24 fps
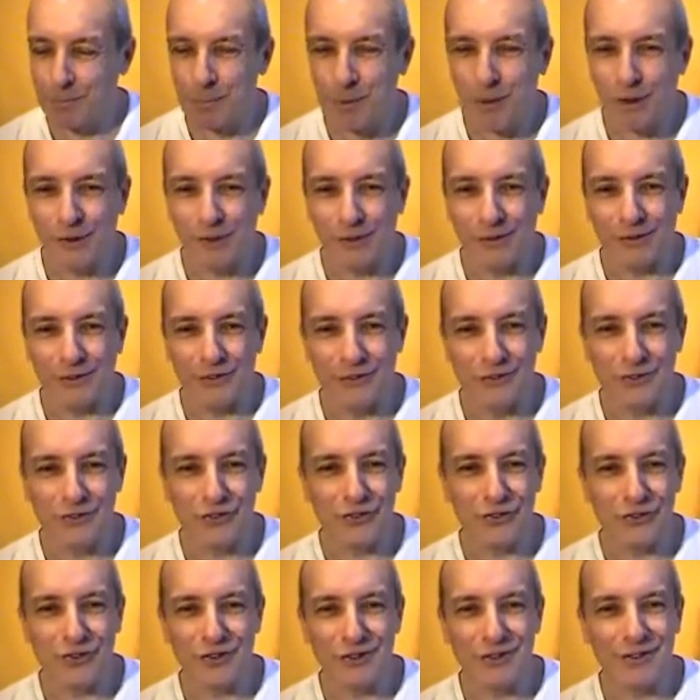Pees,
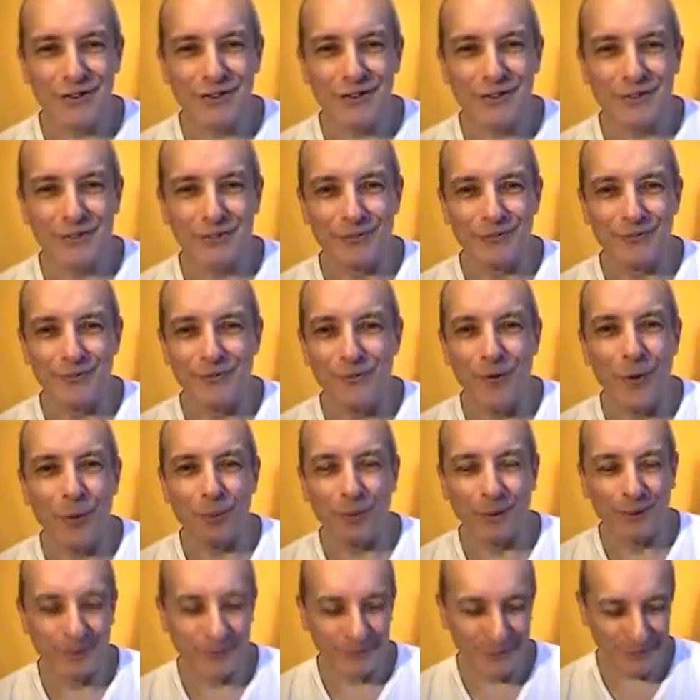shits and
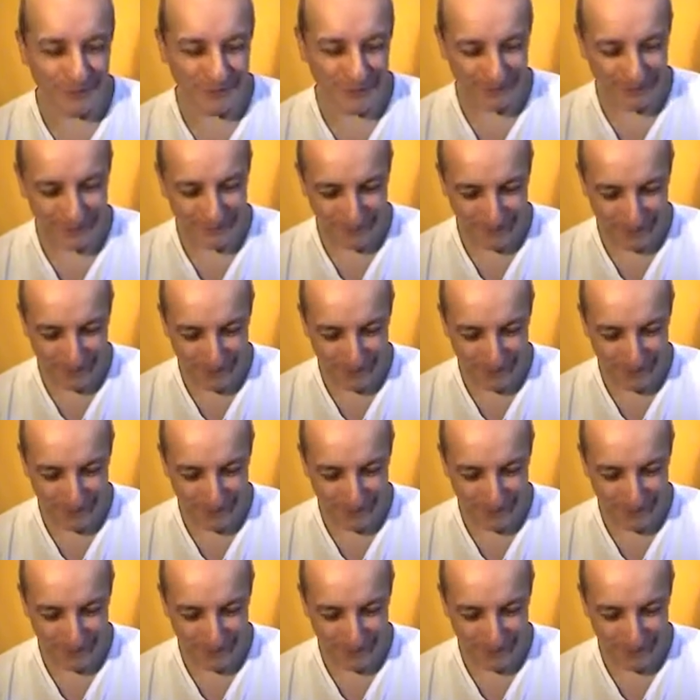vomits.